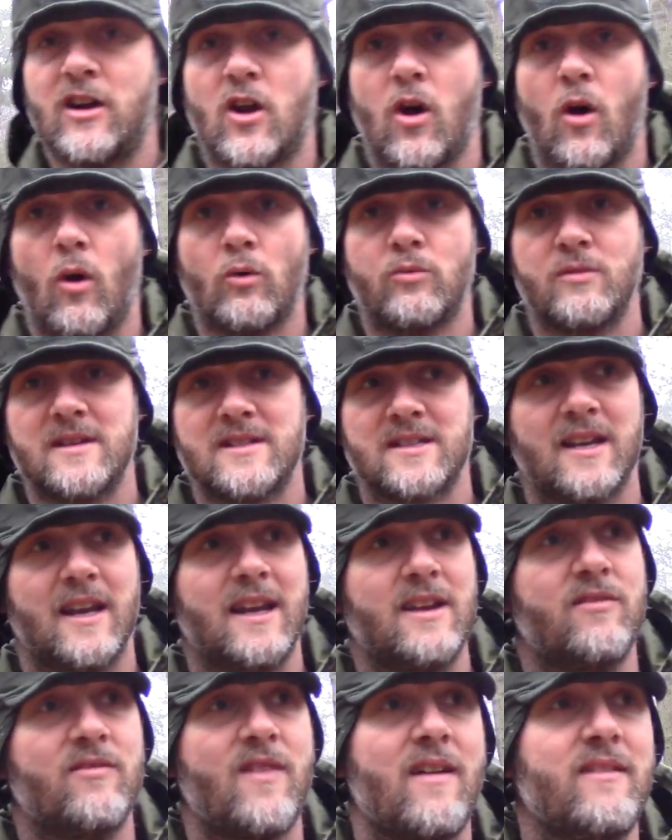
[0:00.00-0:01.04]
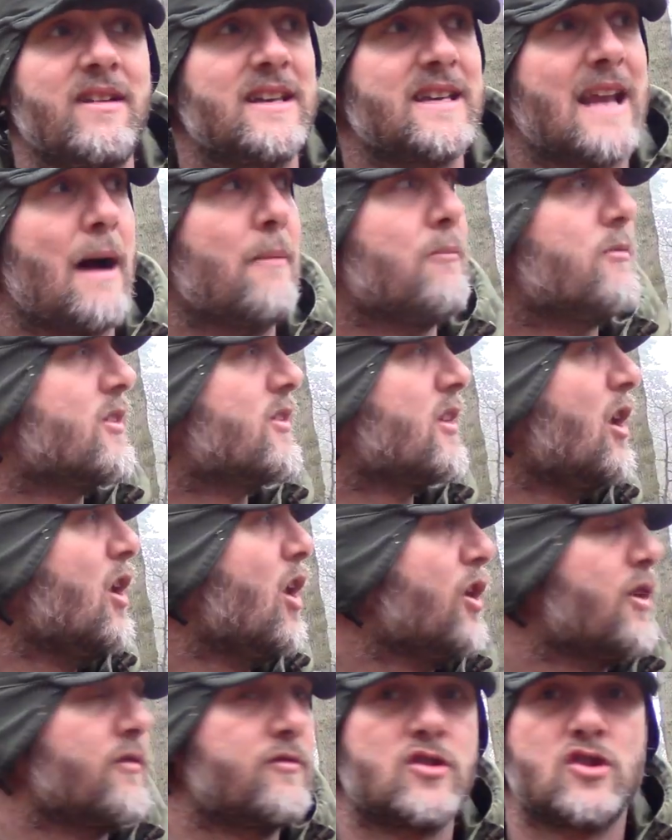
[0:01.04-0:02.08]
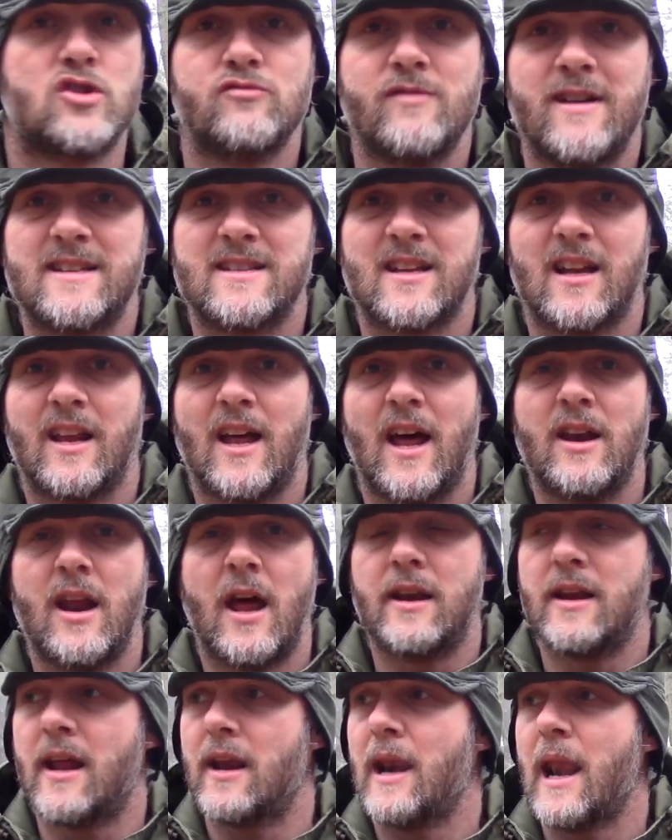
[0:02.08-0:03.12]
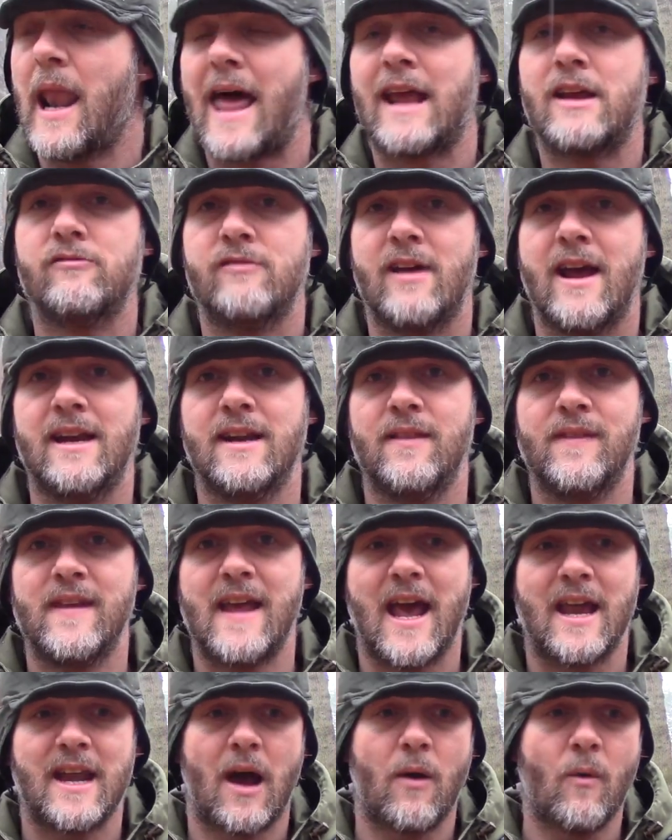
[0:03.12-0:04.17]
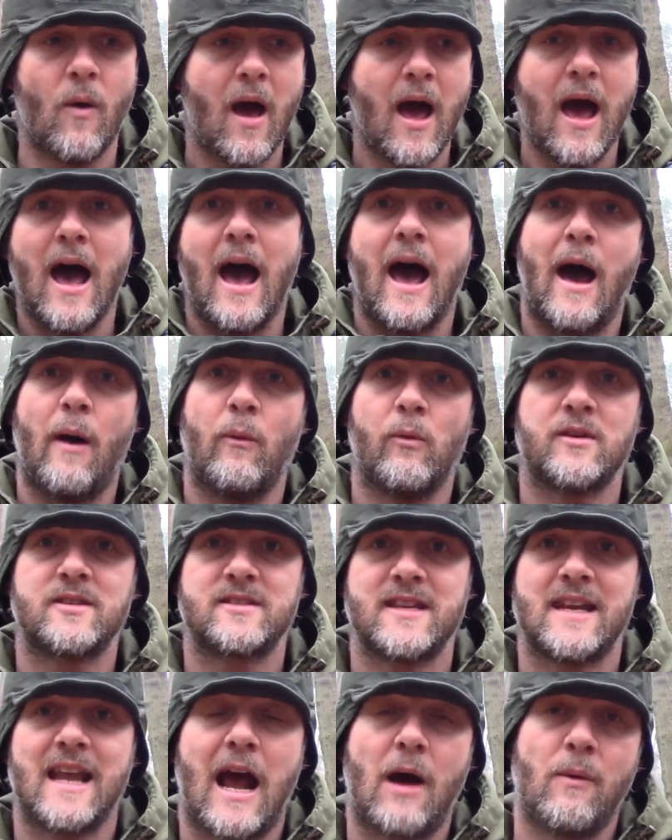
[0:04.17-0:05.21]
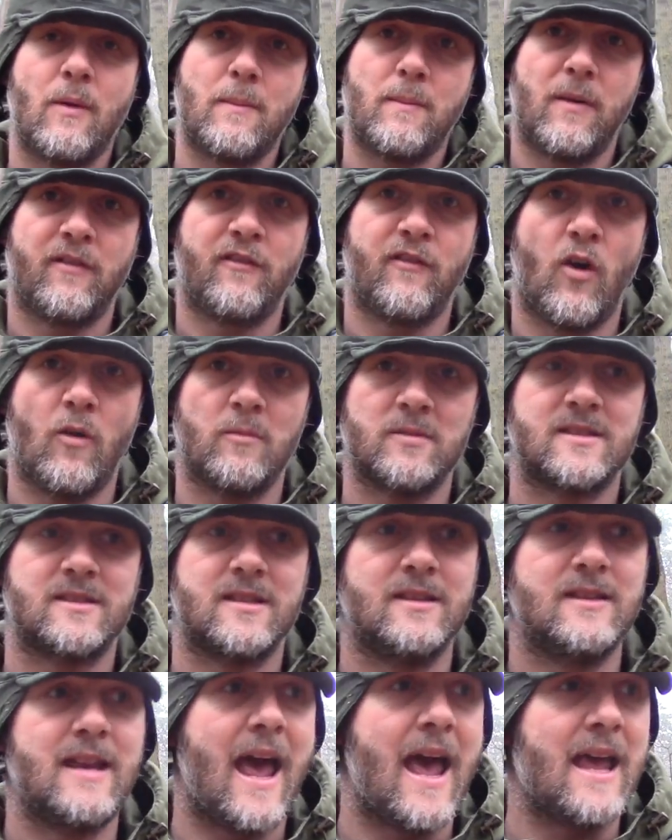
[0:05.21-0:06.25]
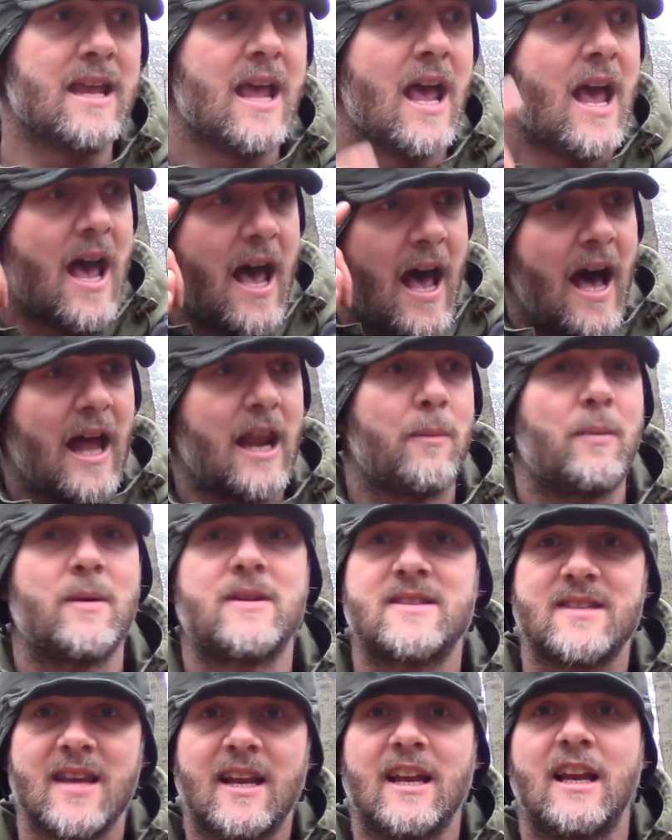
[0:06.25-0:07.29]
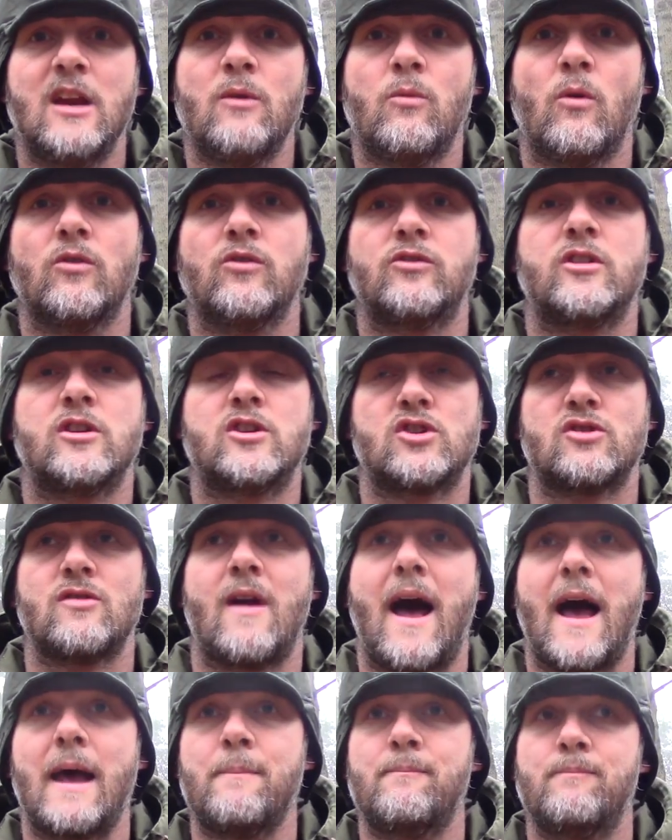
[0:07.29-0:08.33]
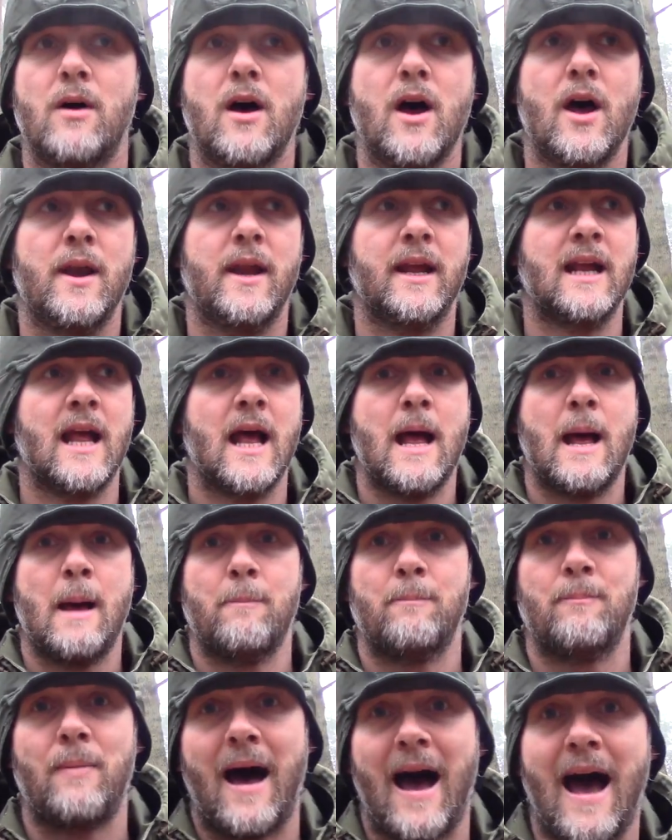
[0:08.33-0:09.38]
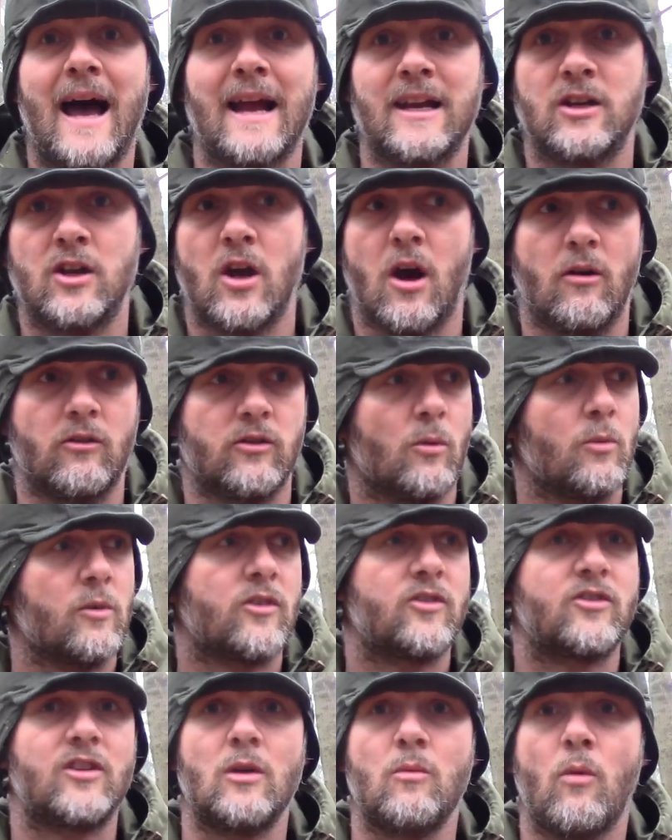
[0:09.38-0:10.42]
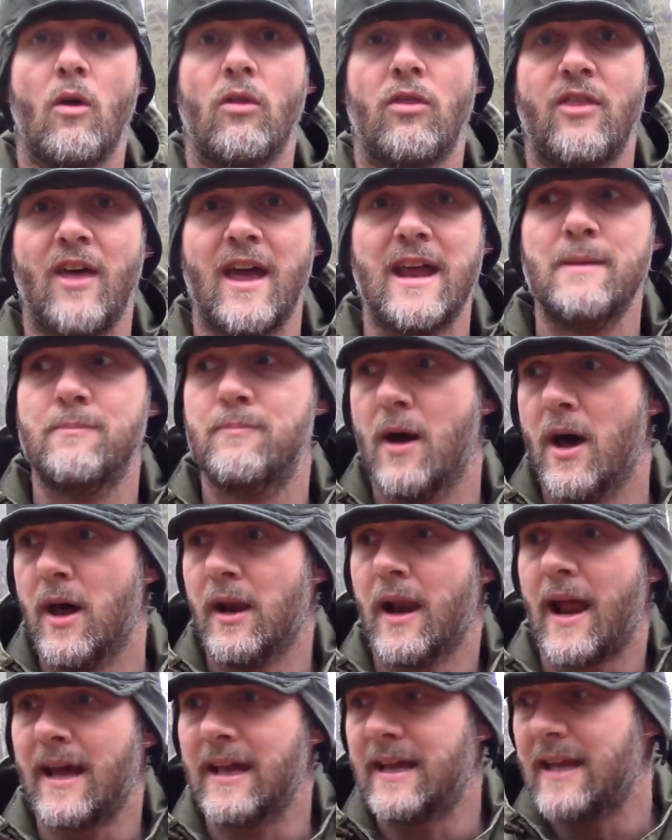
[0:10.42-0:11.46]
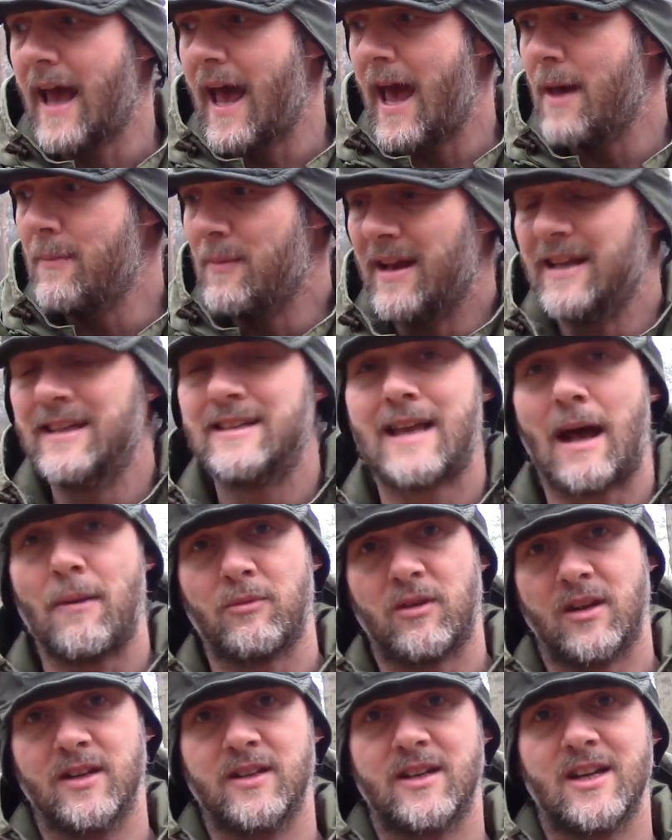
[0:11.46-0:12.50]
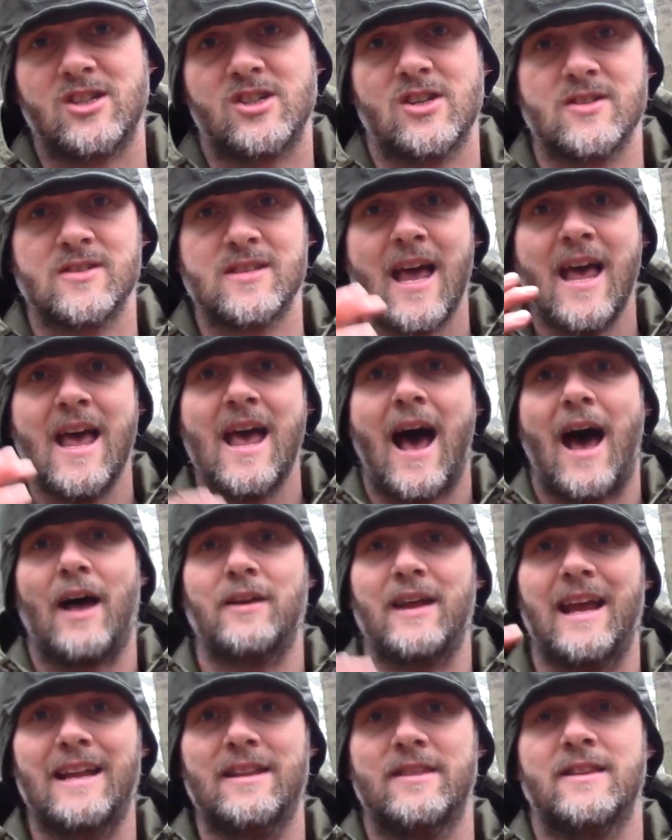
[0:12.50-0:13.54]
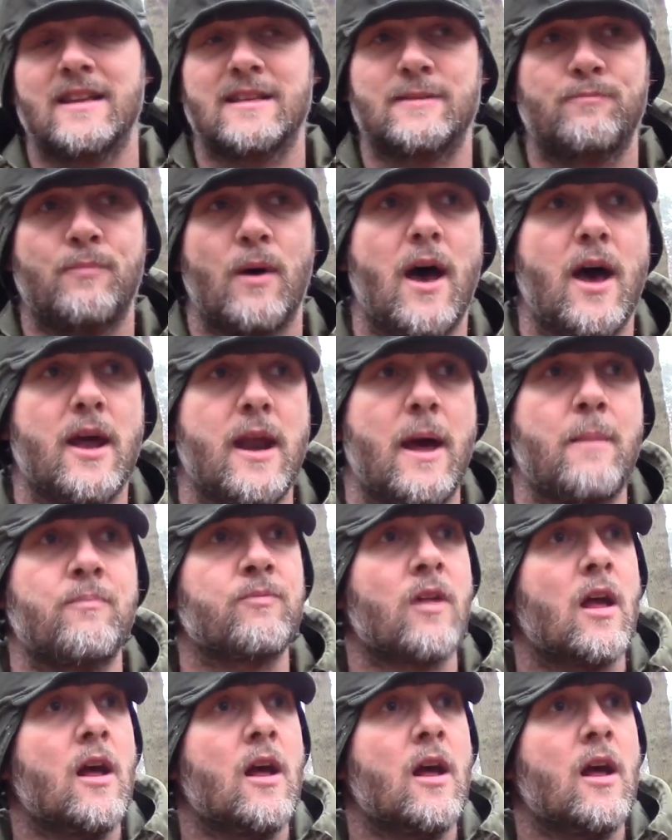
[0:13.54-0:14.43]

cold recently, very damp, there's a lot of drizzle and, and, and light rain in the air now. I want to see how it performs today and I particularly want to try burning pine cones. I want to see what they burn like um, in damp conditions and in this burner.